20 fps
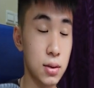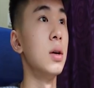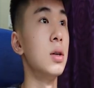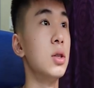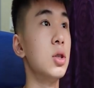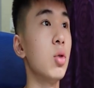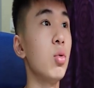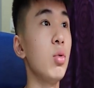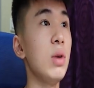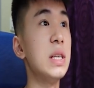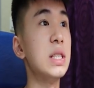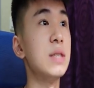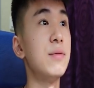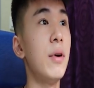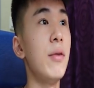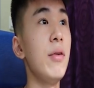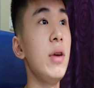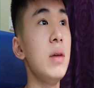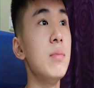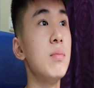So it's
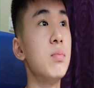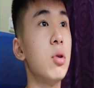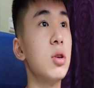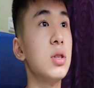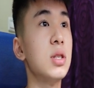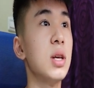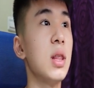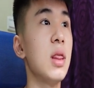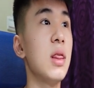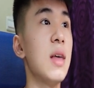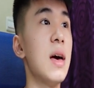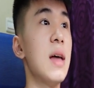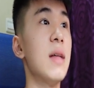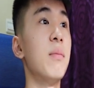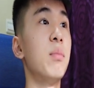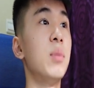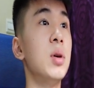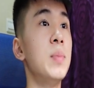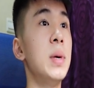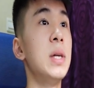very important that
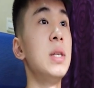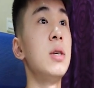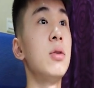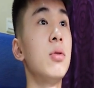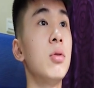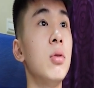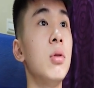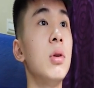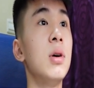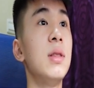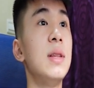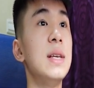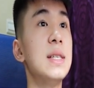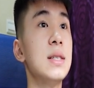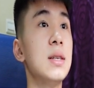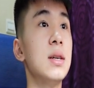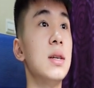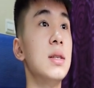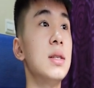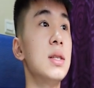perpendicular
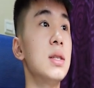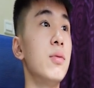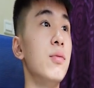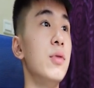distance,